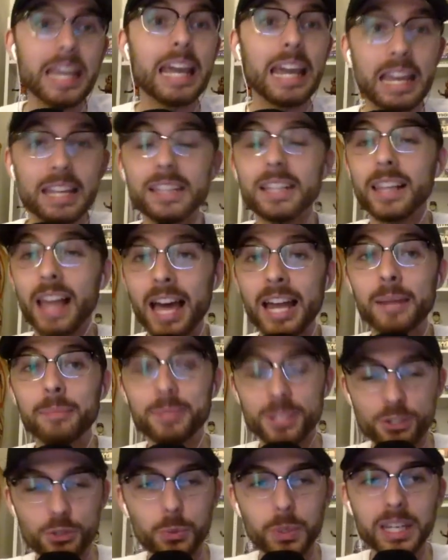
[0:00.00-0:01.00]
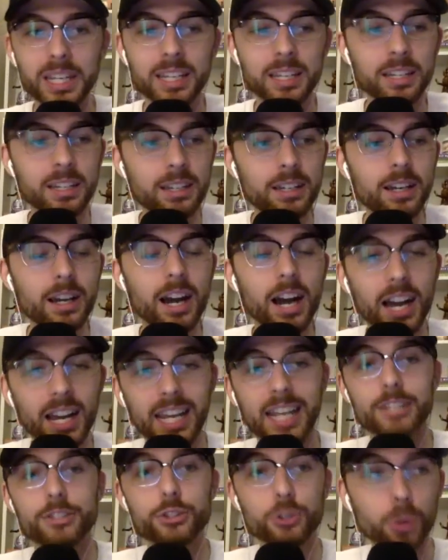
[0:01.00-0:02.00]
in the lineup this week
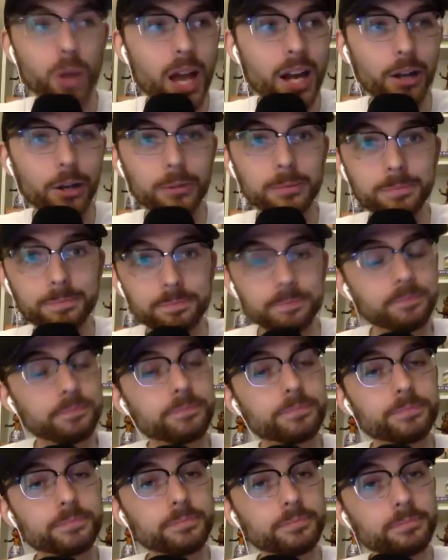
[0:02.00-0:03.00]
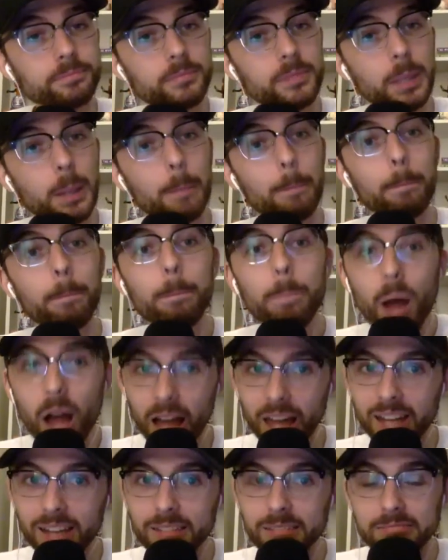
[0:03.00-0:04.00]
against Toronto.
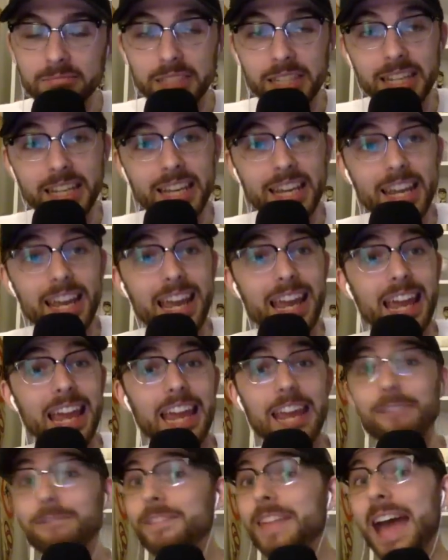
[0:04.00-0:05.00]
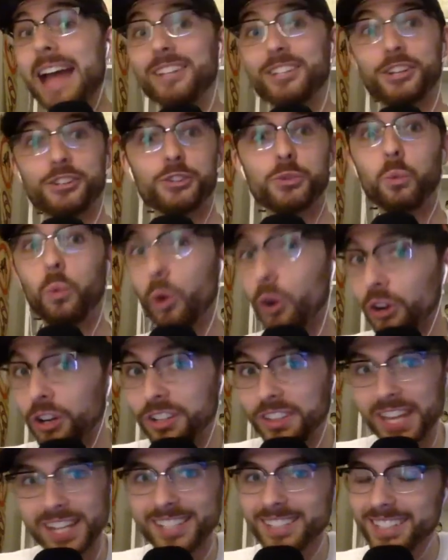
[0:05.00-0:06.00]
But if that doesn't work,
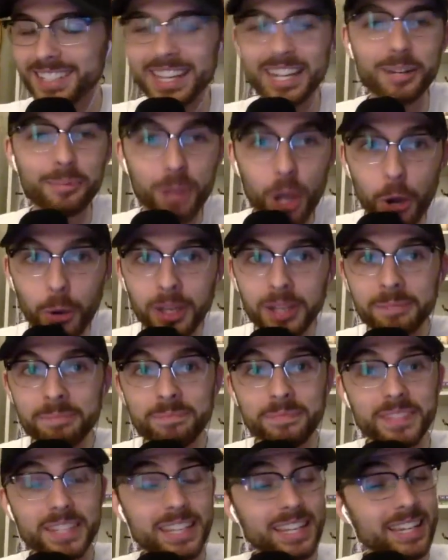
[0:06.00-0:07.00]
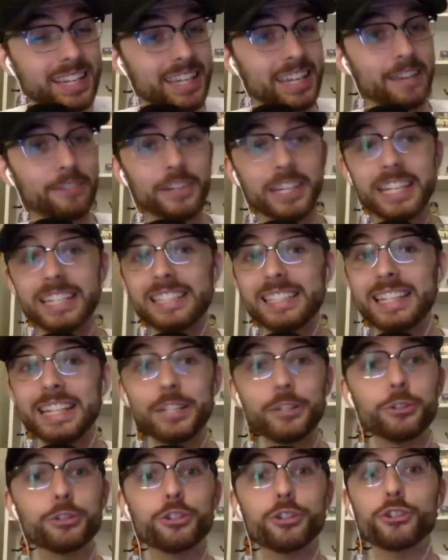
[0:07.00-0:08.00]
that doesn't get him going, if he
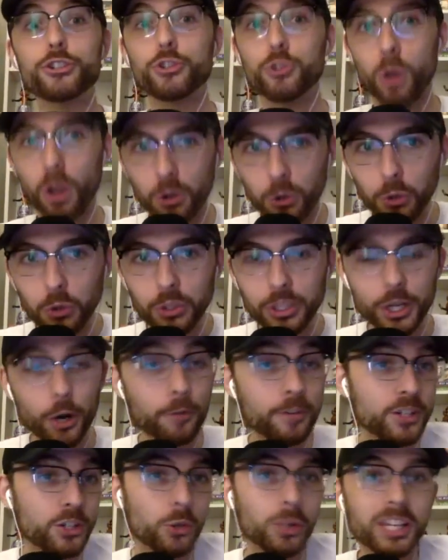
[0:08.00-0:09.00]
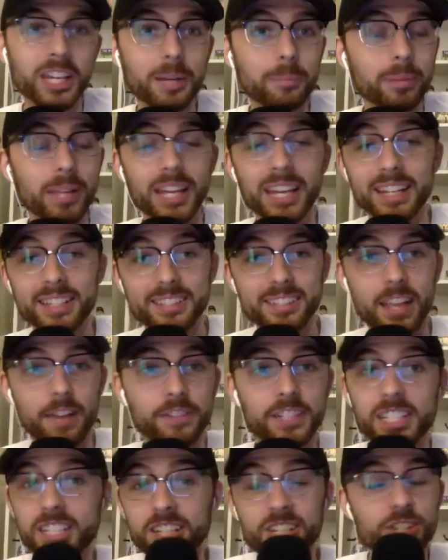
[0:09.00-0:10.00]
continues to struggle, you know, if he's only going to play against
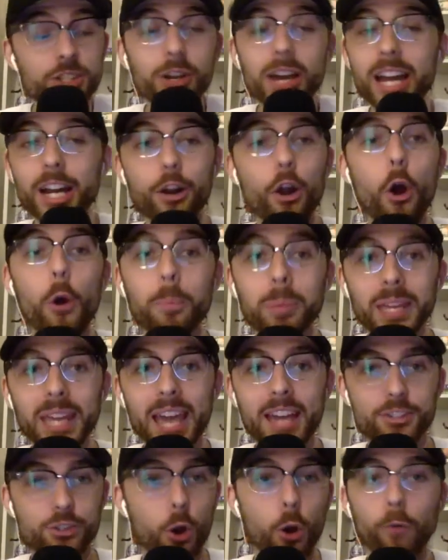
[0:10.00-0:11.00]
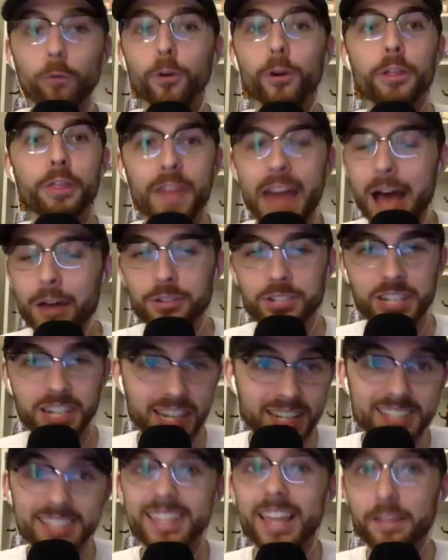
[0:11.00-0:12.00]
lefty, he's still got an OPS over a thousand
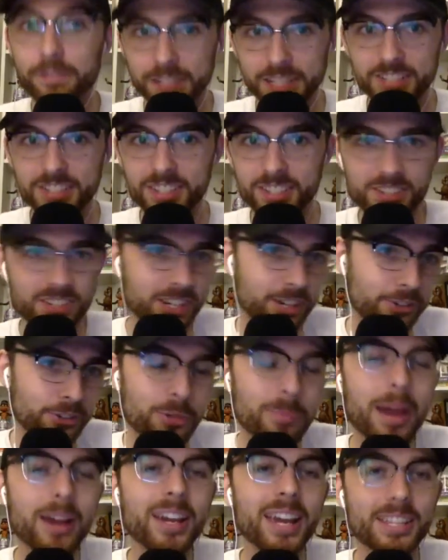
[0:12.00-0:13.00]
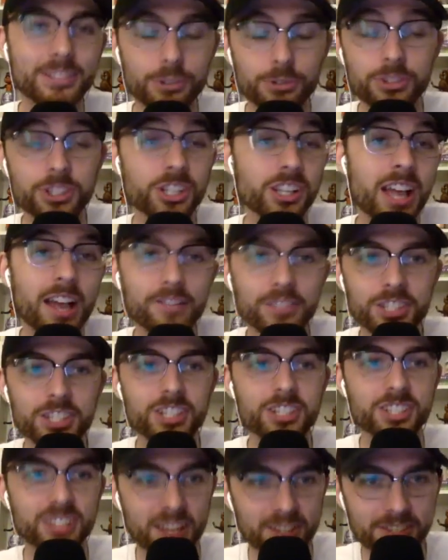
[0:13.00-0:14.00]
against lefties this year. So Mountcastle's still having
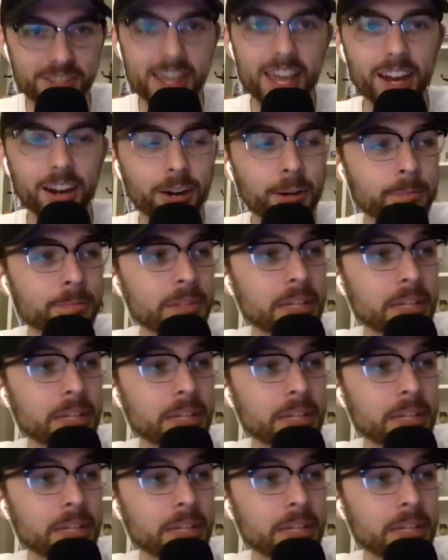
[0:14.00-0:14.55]
success there.